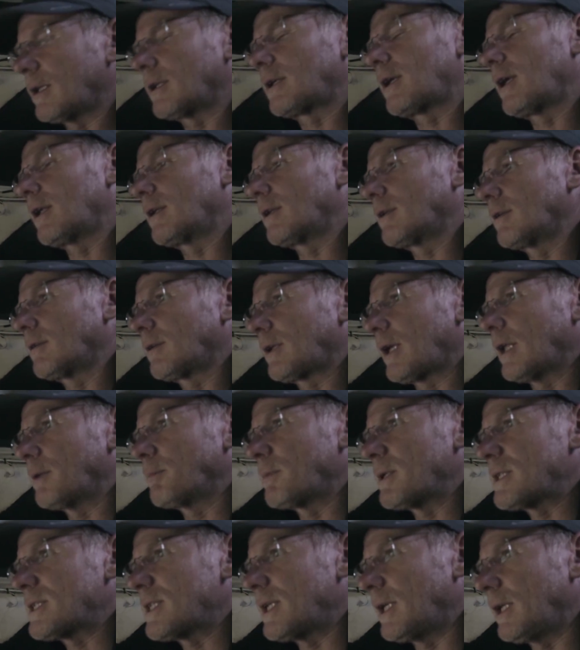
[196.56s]
and can
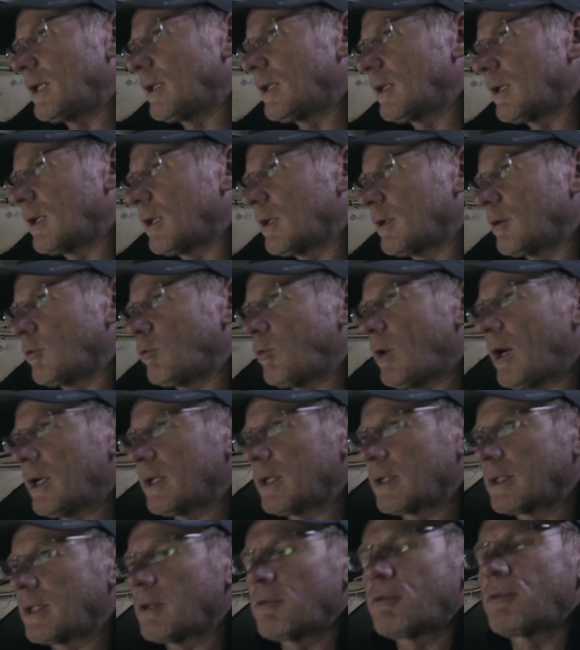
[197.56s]
be seen
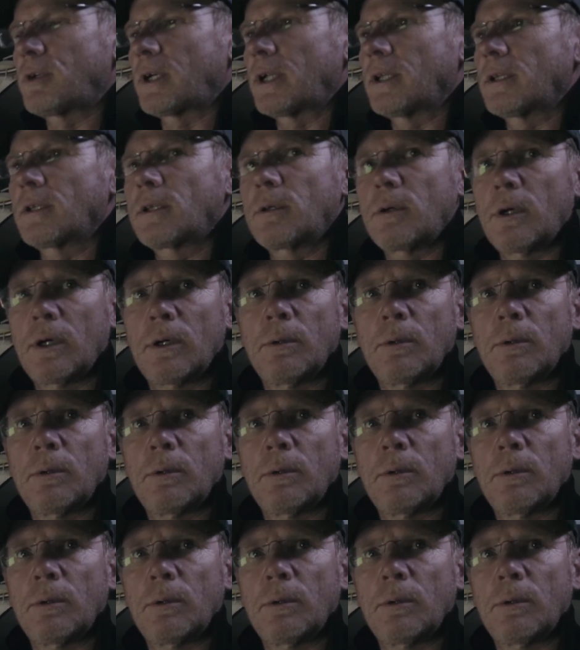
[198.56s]
via different